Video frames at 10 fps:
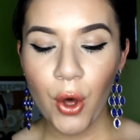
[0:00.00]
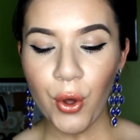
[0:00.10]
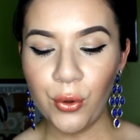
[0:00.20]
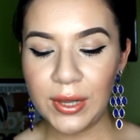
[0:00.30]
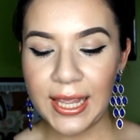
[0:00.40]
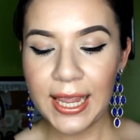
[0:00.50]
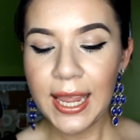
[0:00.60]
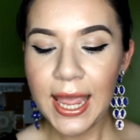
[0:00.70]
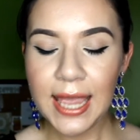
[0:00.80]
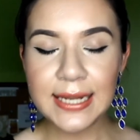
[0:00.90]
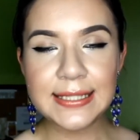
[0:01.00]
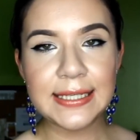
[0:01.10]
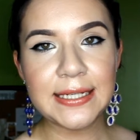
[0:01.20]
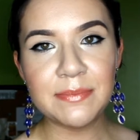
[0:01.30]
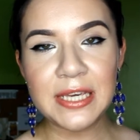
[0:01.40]
Olay, and it's
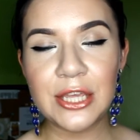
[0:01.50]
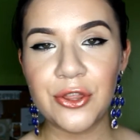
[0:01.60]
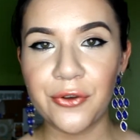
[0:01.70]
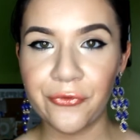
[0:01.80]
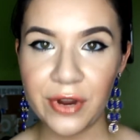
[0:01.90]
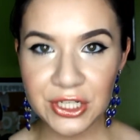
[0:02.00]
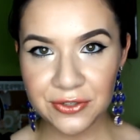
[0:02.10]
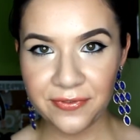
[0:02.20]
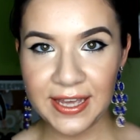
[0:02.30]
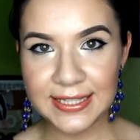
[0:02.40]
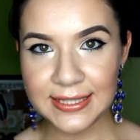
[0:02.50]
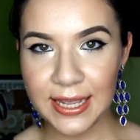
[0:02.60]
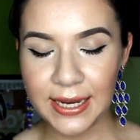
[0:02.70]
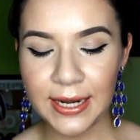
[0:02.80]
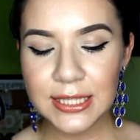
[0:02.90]
going to be their Fresh Effects
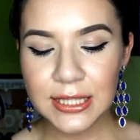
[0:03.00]
line.